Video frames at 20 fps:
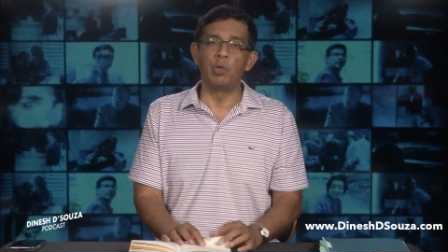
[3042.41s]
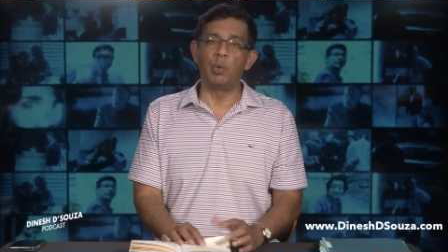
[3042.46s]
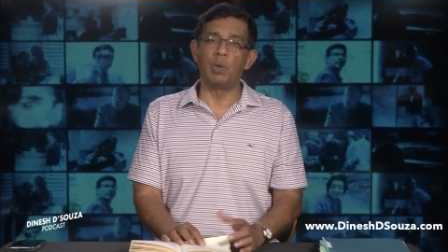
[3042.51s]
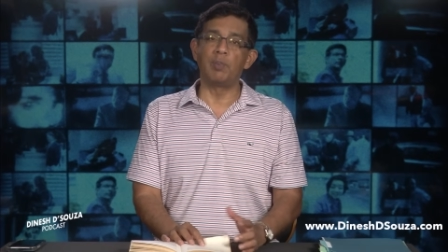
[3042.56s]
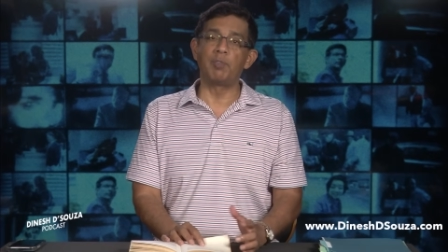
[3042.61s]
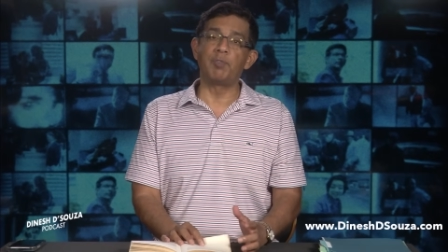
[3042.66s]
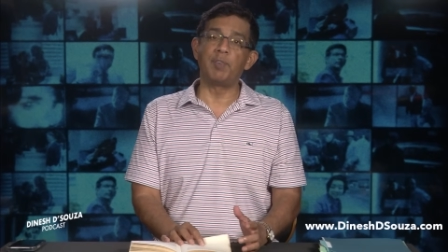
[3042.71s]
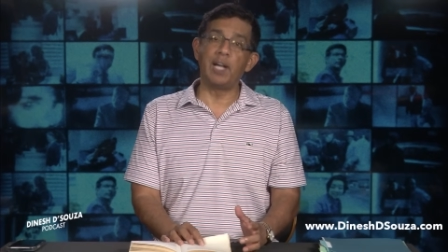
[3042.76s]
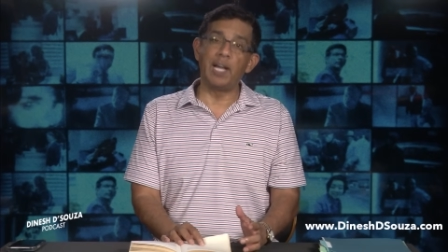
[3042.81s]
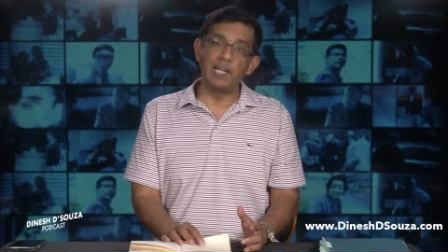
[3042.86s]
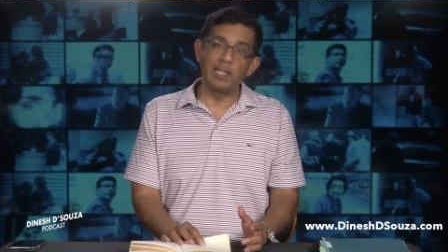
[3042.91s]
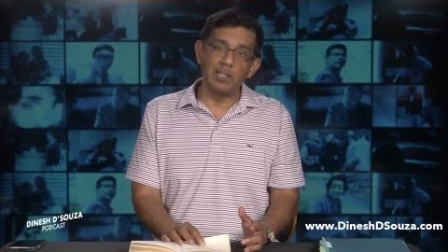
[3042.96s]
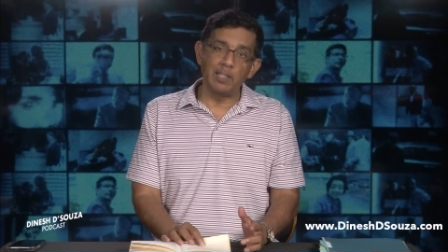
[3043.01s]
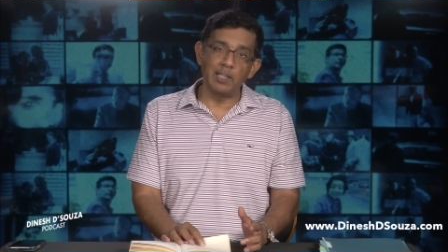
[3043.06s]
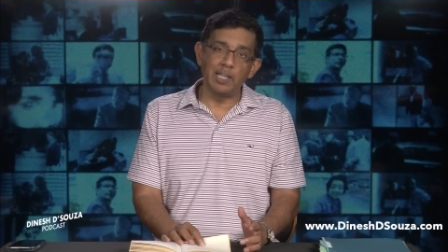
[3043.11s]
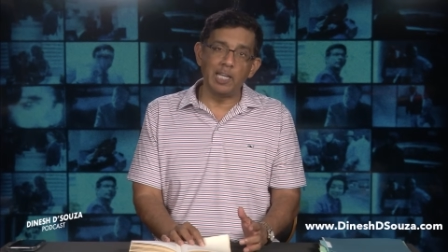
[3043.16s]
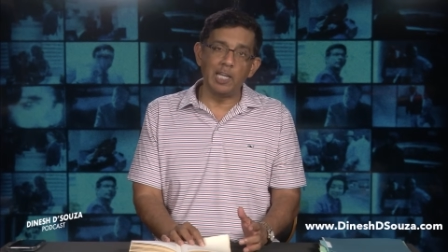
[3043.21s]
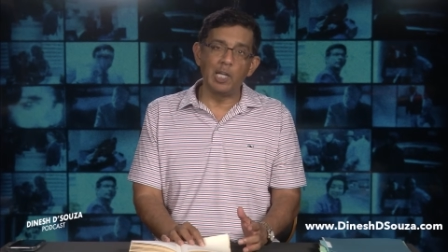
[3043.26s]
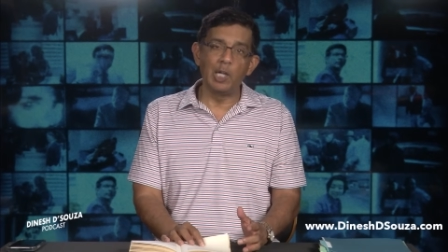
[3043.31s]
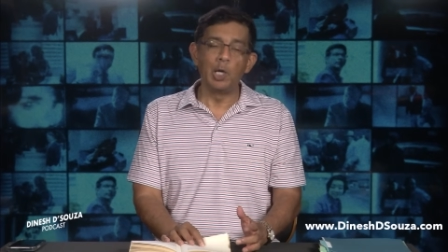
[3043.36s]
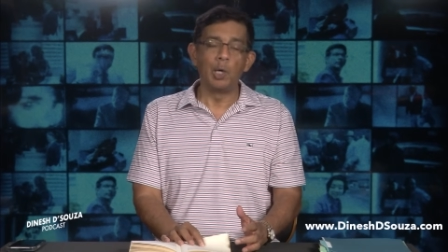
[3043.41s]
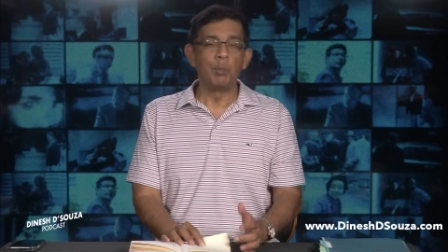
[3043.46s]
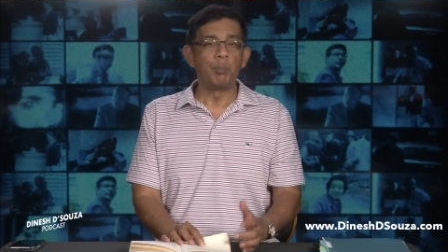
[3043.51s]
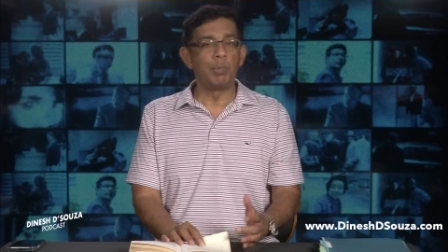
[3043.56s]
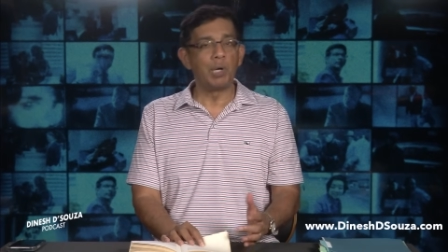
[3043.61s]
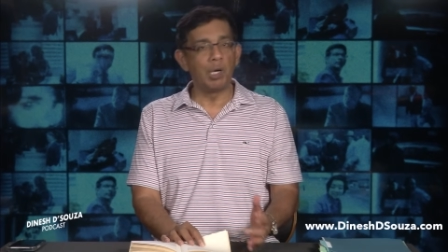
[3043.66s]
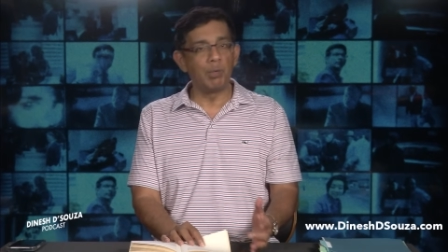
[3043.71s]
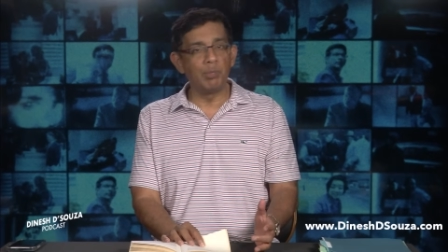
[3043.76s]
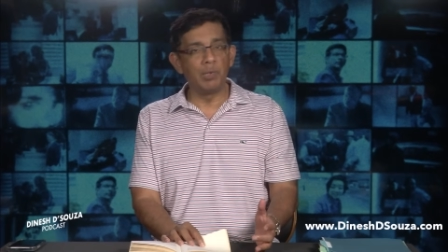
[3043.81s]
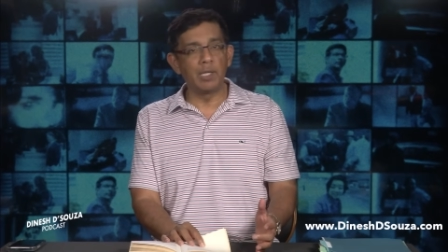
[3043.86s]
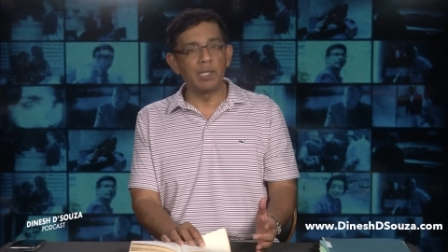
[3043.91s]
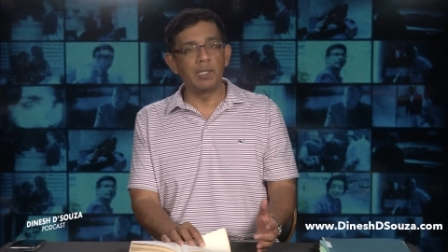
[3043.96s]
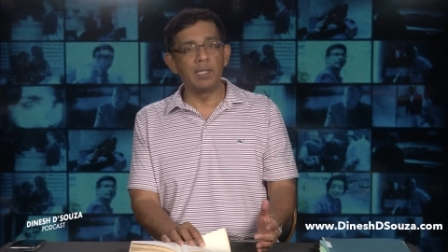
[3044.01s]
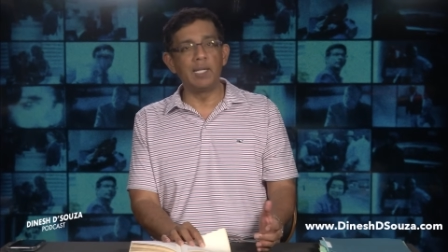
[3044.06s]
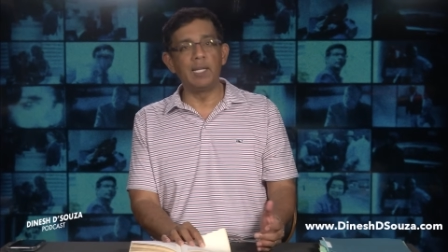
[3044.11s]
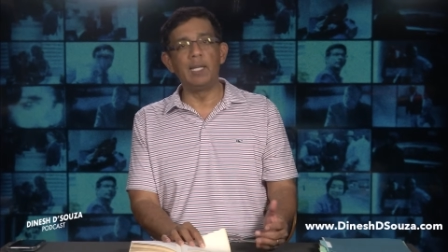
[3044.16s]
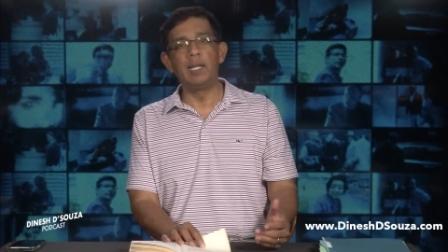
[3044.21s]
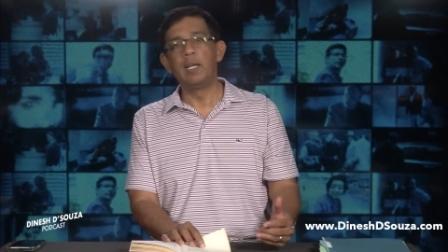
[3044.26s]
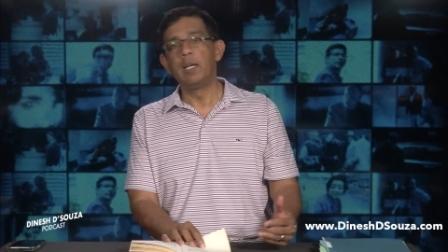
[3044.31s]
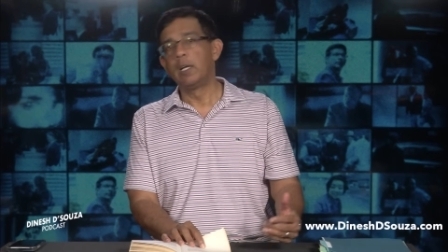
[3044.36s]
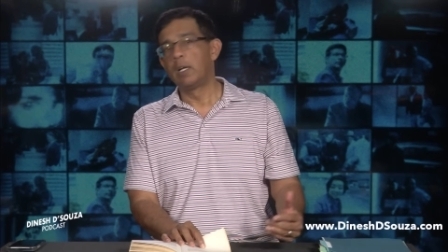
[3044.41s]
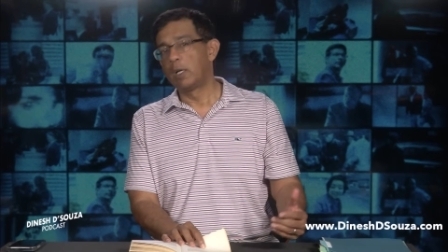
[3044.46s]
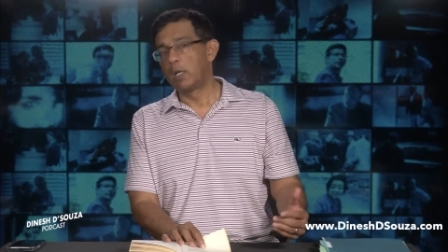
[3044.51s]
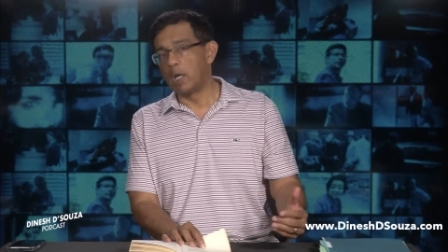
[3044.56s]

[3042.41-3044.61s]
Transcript: you are finally publicly